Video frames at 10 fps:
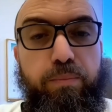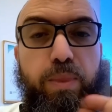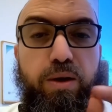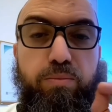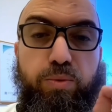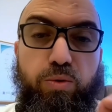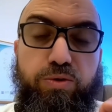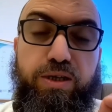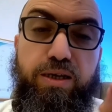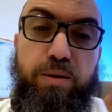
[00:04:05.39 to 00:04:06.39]
but if
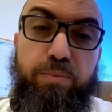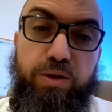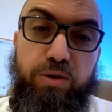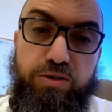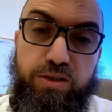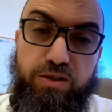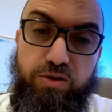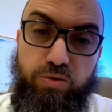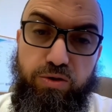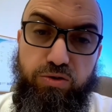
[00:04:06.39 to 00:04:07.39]
protein appears in the
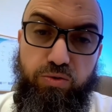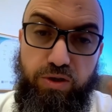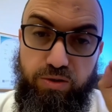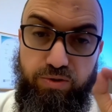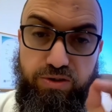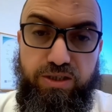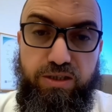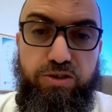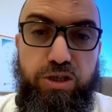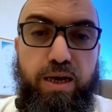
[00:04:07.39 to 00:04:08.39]
urine during a
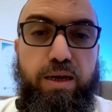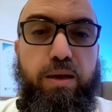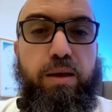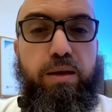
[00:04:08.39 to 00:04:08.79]
routine check,